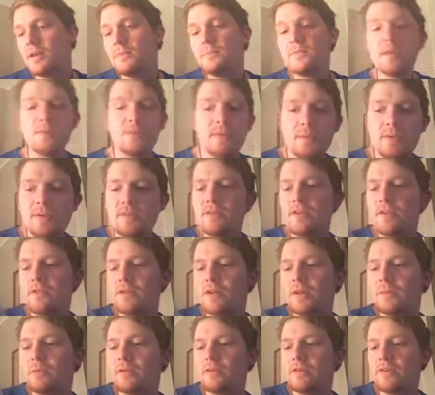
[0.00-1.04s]
something people have
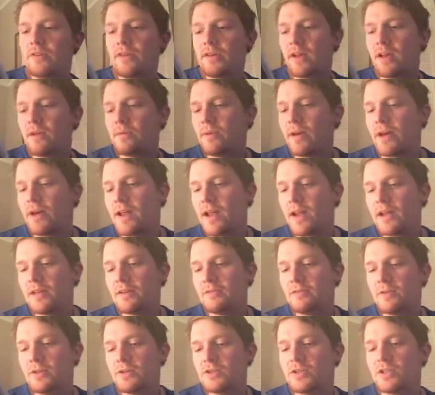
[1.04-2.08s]
not really pointed out about
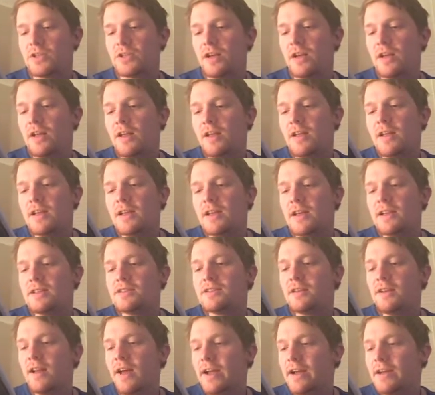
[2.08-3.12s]
Elliot Rodger.
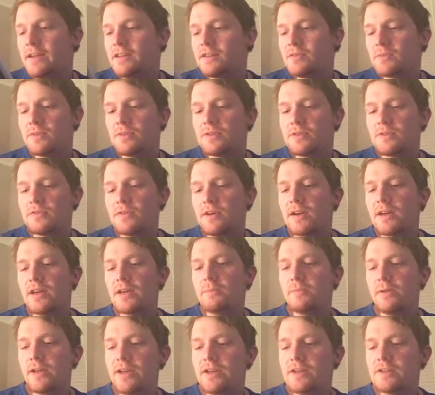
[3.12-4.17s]
His lines were
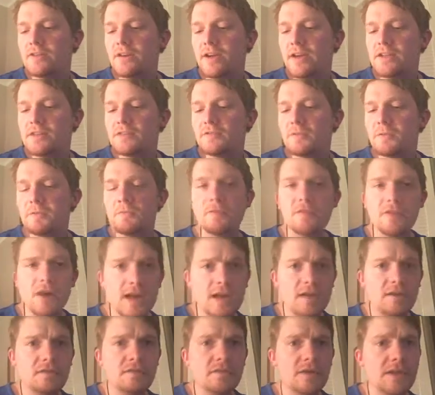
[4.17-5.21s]
directly plagiarized from
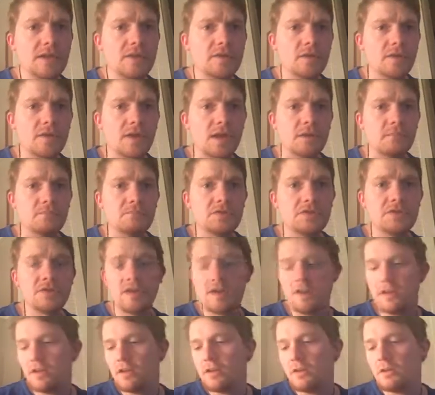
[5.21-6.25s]
violent video
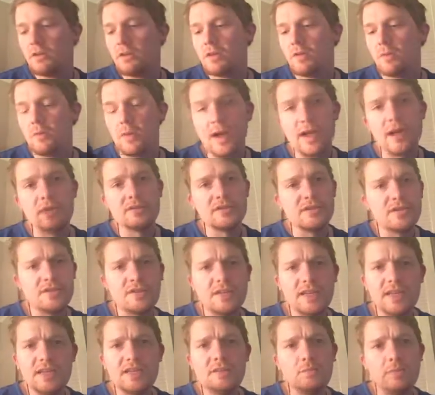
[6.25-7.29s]
games." Wow, it
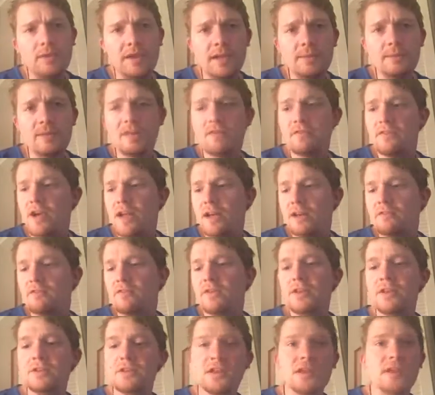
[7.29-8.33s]
sounds like he's blaming
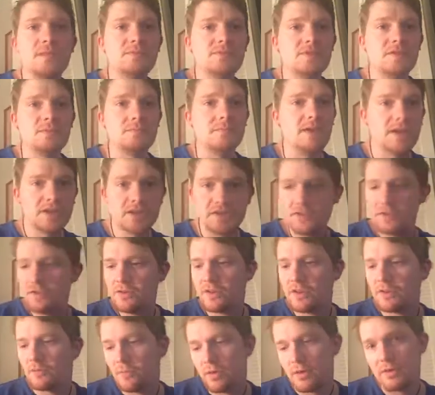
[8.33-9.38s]
violent video games on a mass
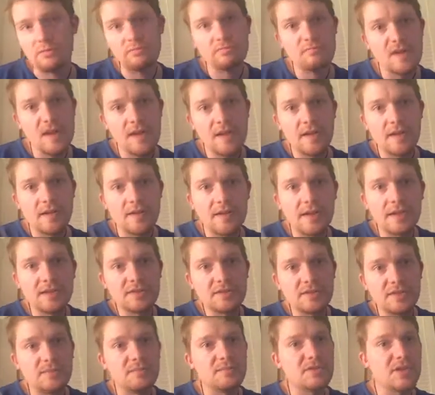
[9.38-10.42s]
shooter. Well,
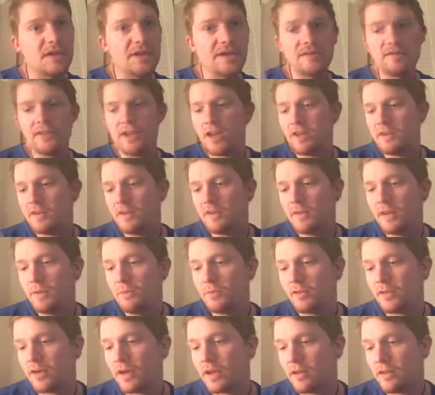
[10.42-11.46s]
that seems kind of
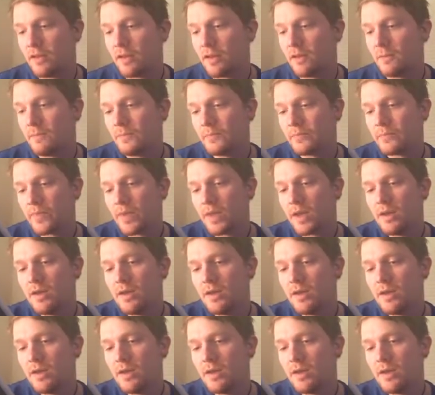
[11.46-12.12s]
anti-gamer right there.